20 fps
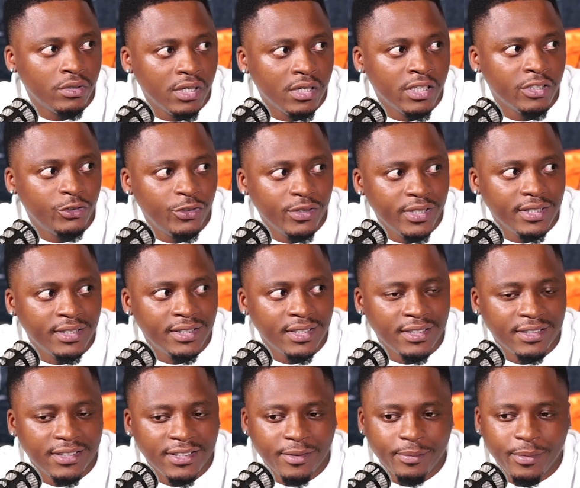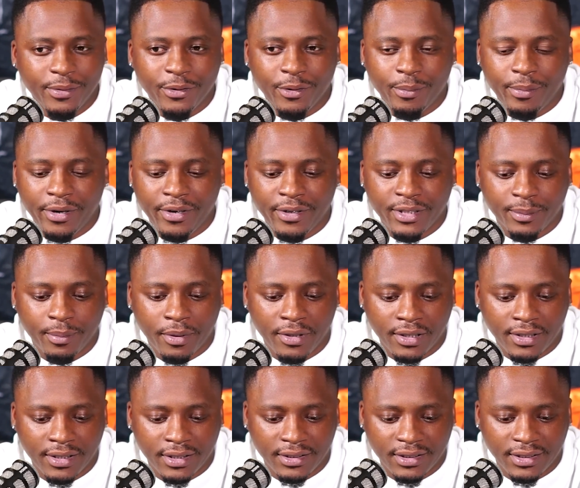literally dig deep in your parents'
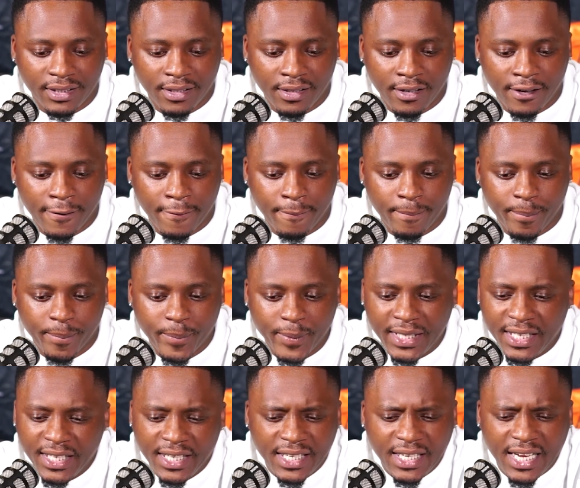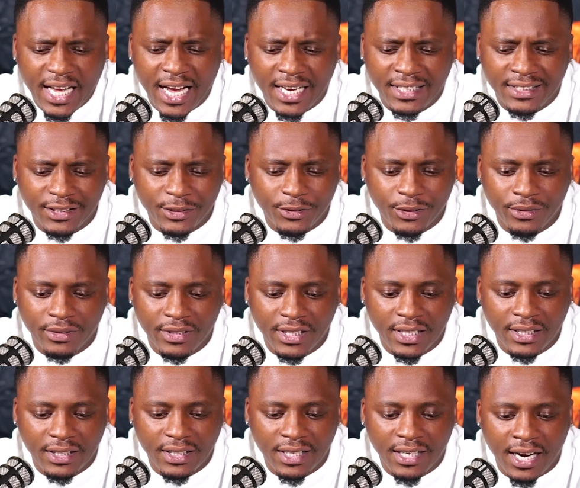pockets, and I just don't
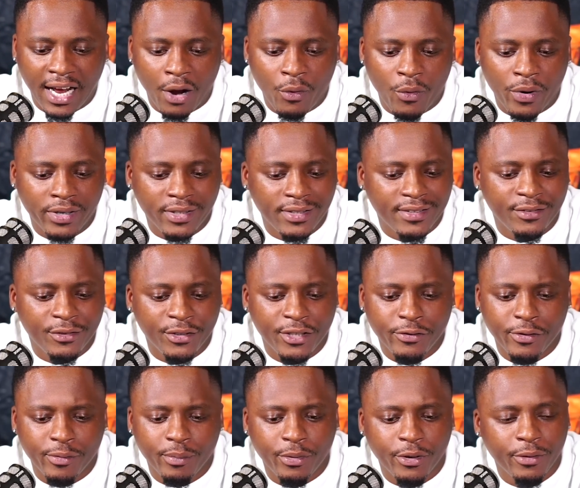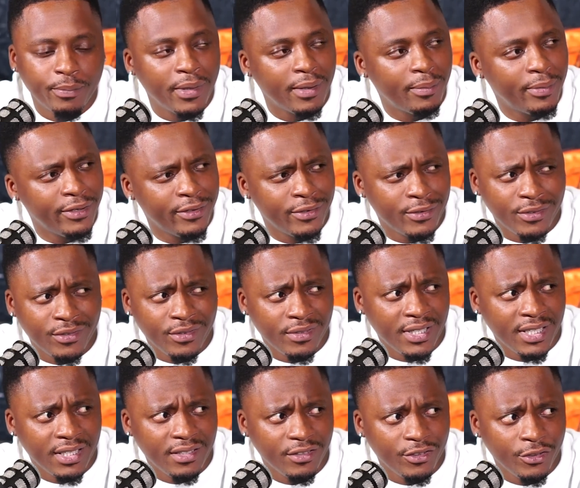think that I wanted to even put my parents through
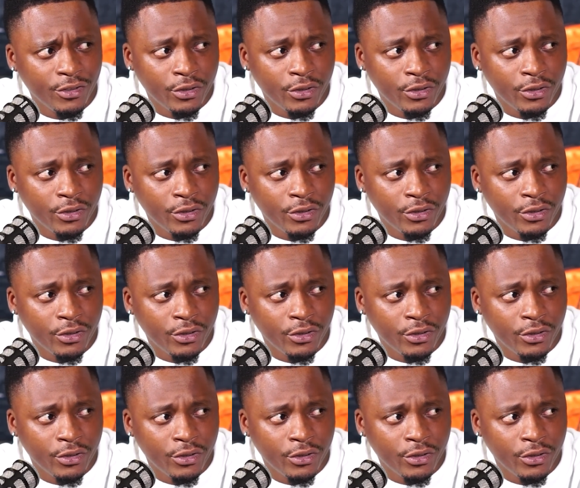that.